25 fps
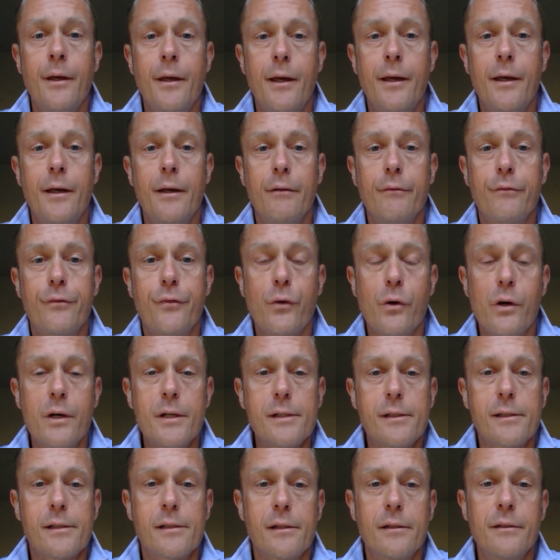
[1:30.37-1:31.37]
And for
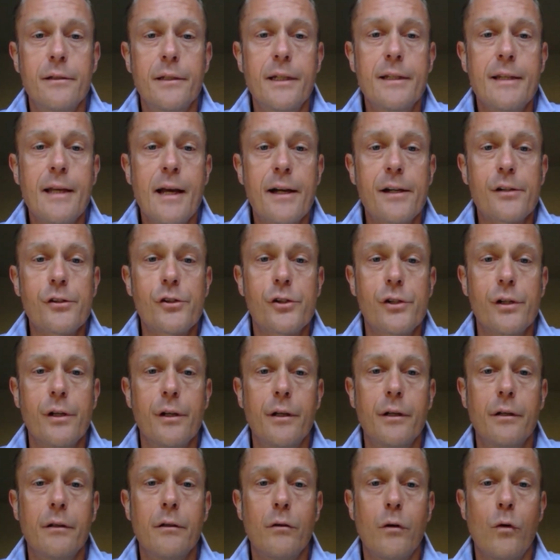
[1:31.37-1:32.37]
us in
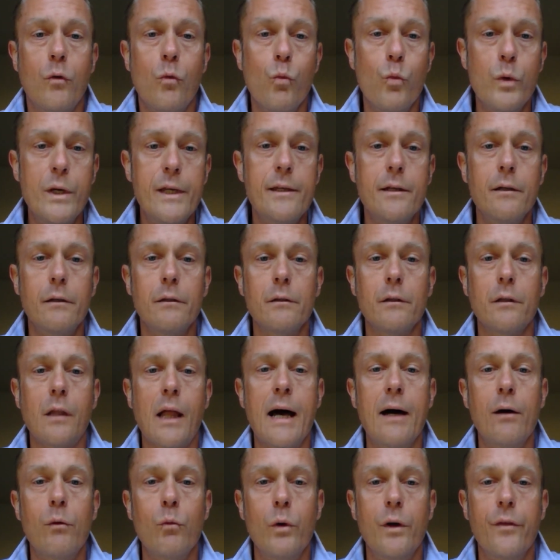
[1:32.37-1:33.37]
detection, we deal a
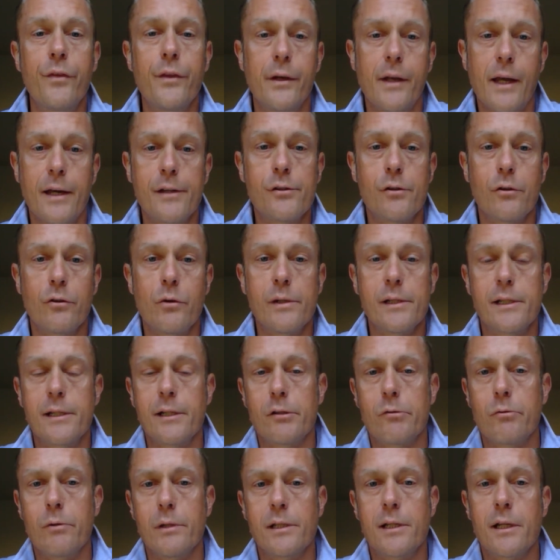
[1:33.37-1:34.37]
lot with in ISO
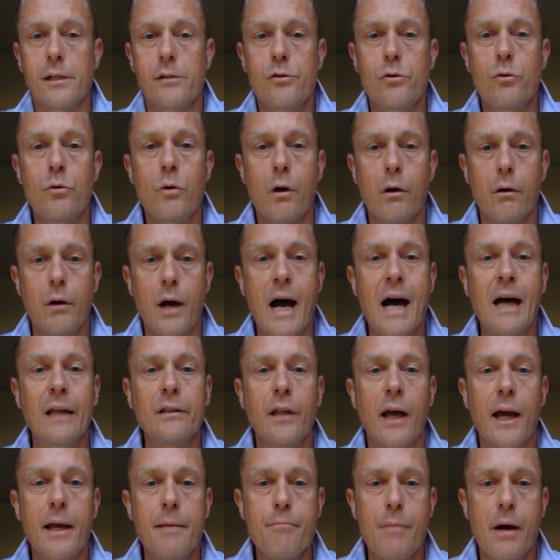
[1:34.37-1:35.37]
26262, our
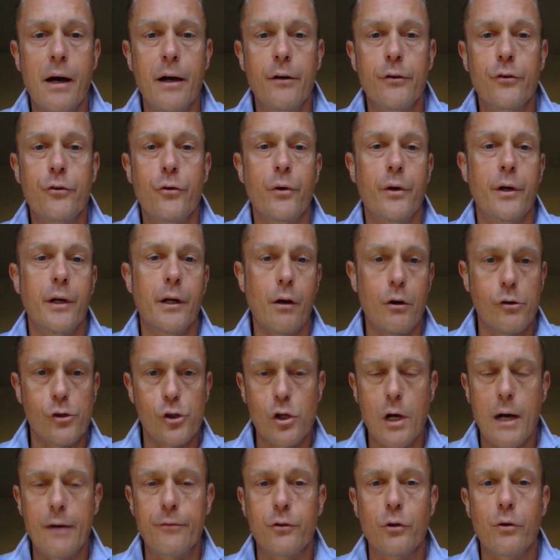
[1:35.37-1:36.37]
online monitoring, our
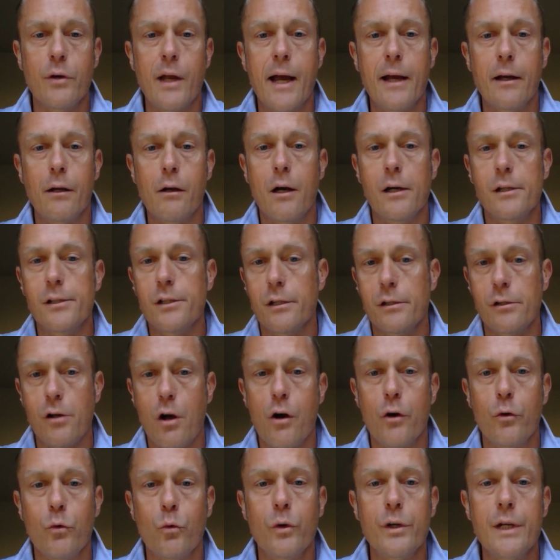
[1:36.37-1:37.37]
software diagnostics,
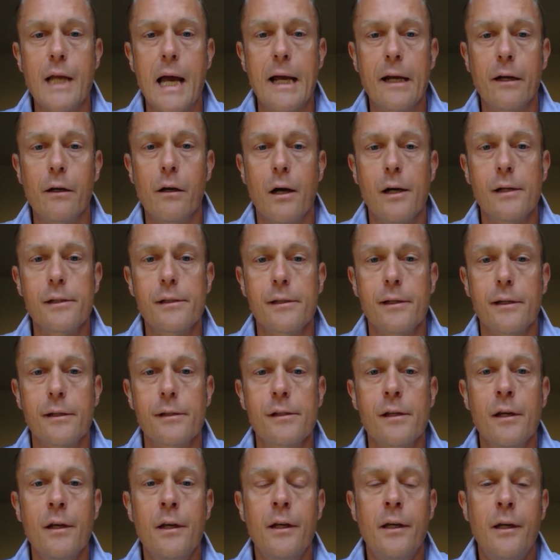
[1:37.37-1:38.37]
hardware
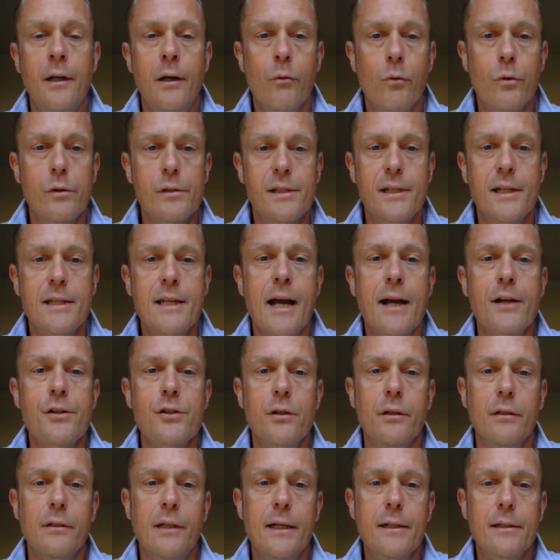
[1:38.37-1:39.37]
diagnostics, whereas
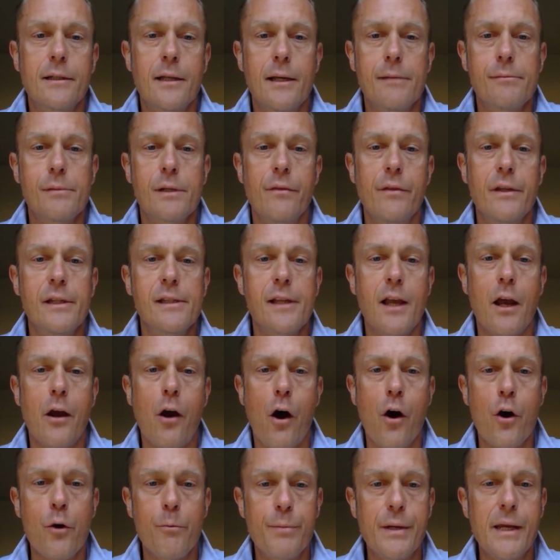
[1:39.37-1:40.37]
detection a lot of times in these
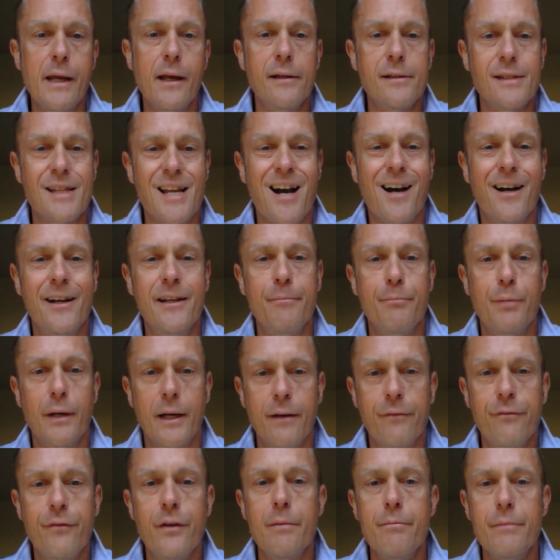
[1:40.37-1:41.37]
RPN type
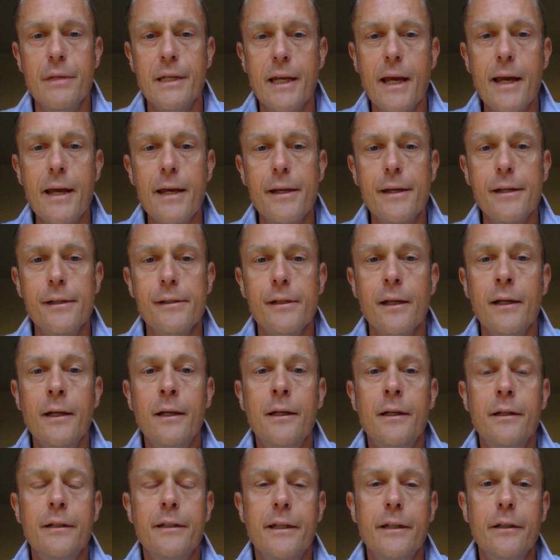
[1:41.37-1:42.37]
FMEAs
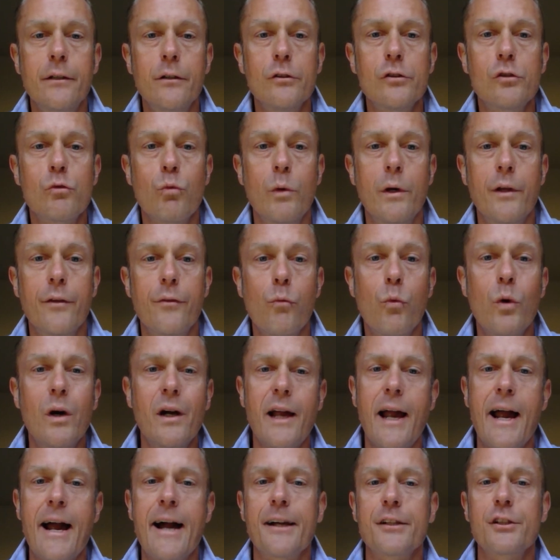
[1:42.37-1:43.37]
deals with
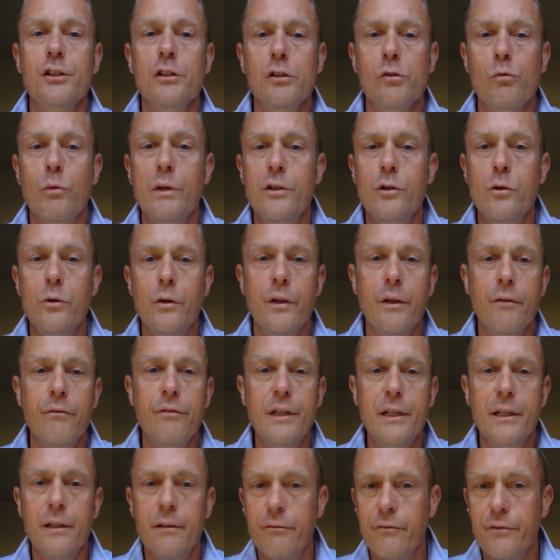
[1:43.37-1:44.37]
what actions we do in the
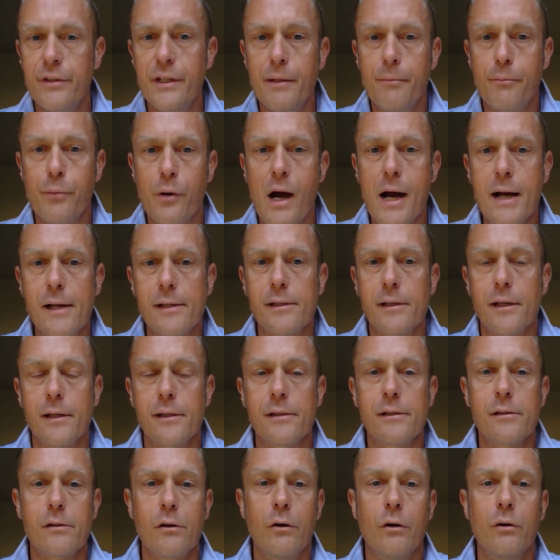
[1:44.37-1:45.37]
VMV
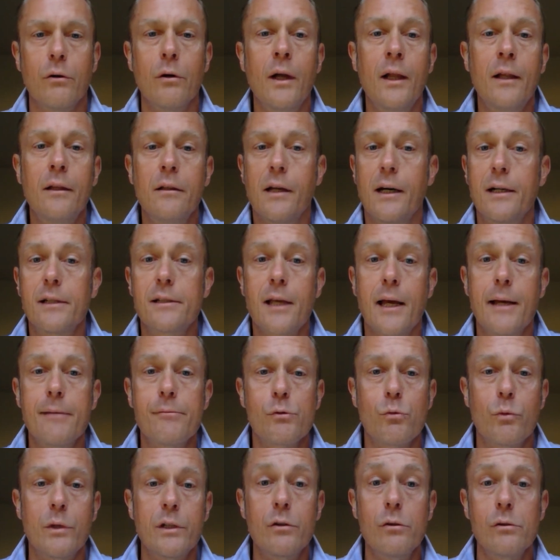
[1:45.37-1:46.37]
process. So a lot of
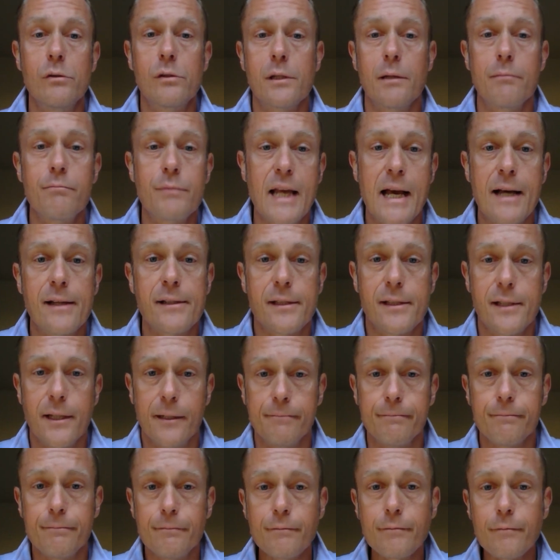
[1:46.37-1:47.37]
times we do some
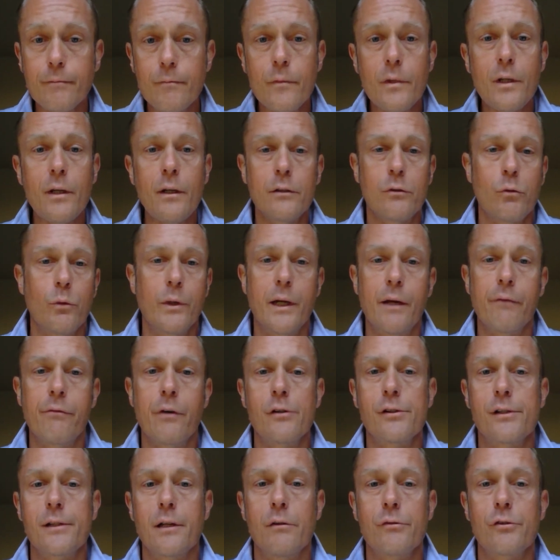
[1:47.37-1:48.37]
testing, so we give
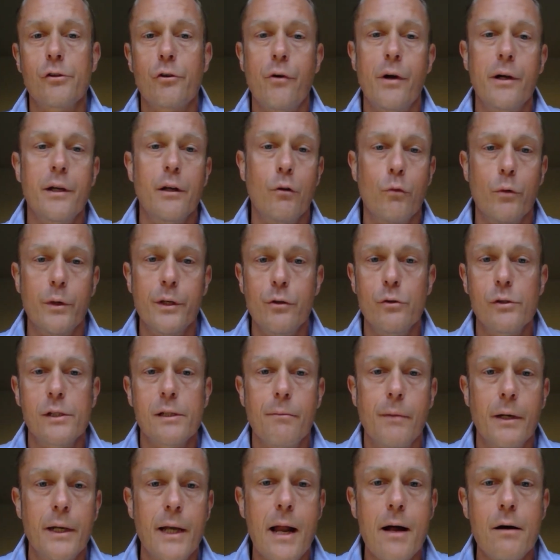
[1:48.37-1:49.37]
ourselves credit. We do
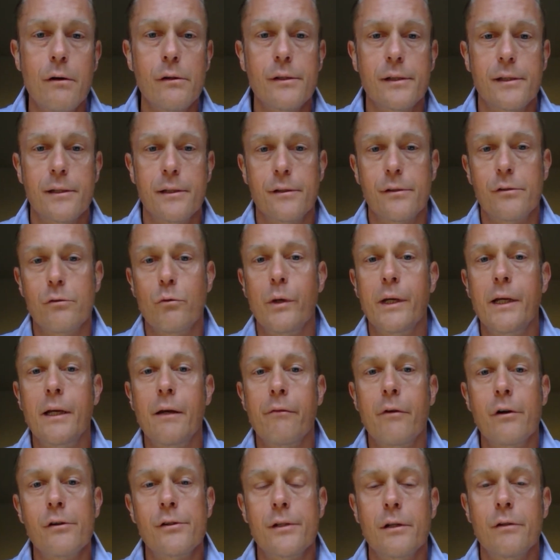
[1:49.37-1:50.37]
some analysis, so we
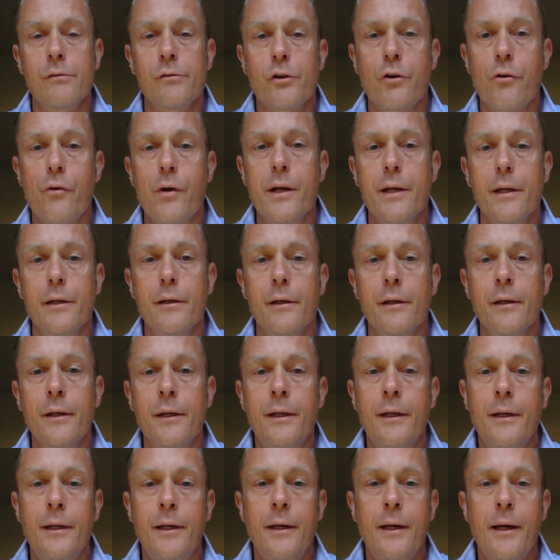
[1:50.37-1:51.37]
give ourselves credit.
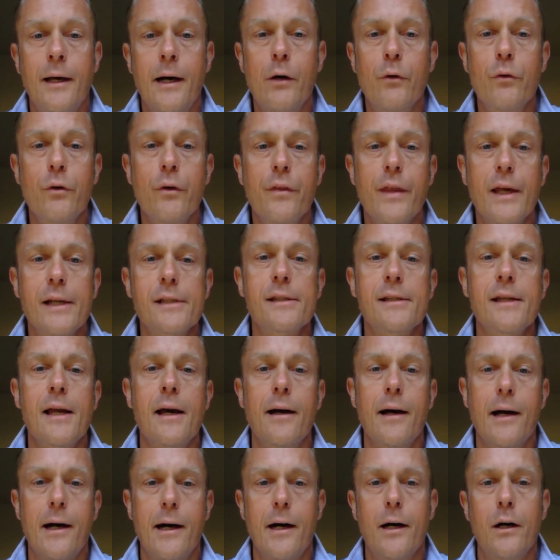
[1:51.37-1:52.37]
However, that's
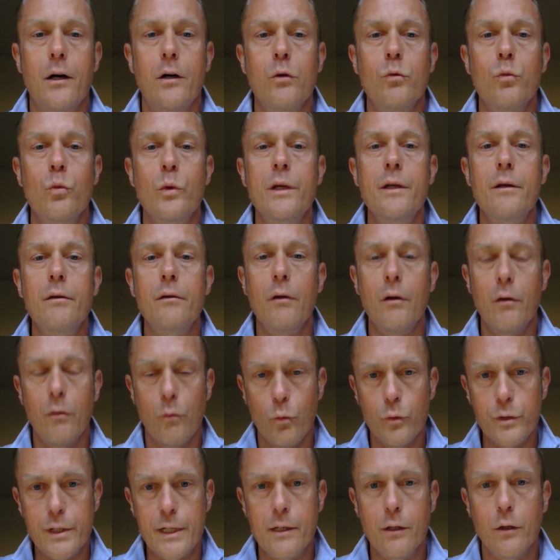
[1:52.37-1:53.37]
not how we
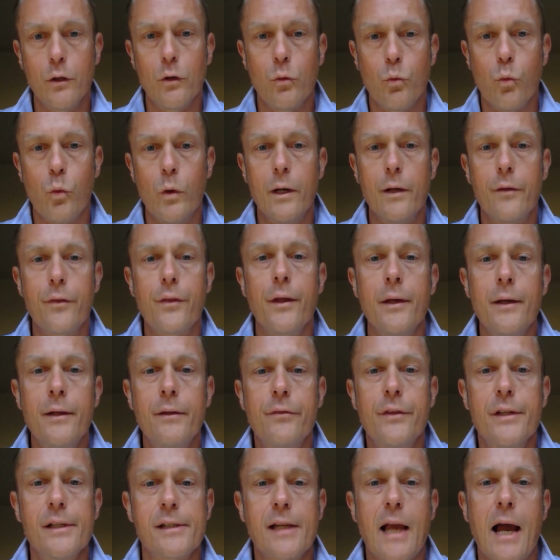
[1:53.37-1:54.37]
deal with
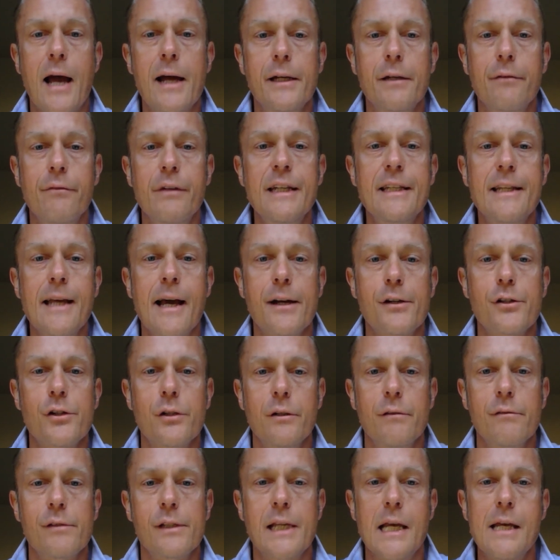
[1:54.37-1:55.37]
this kind of
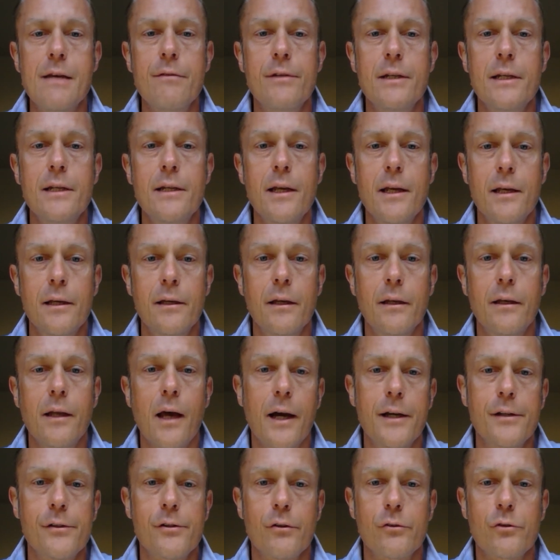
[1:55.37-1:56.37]
detection of safety in
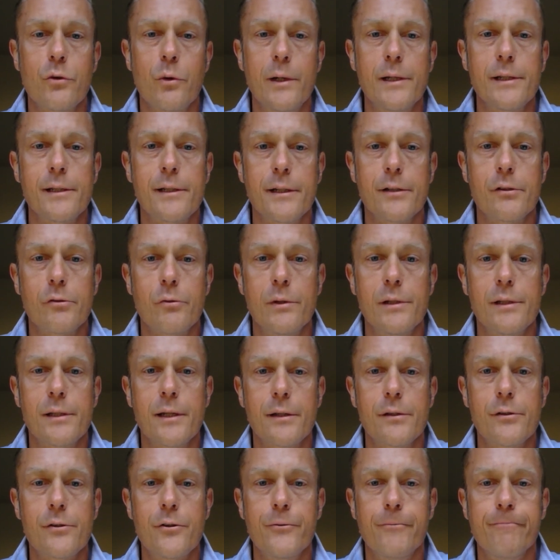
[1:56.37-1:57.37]
ISO
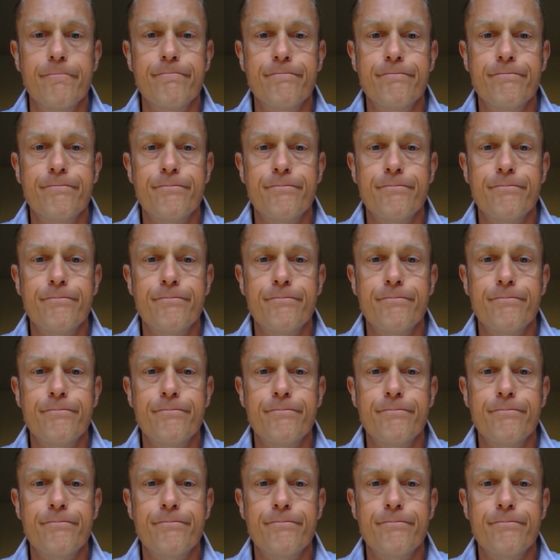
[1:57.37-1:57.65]
26262.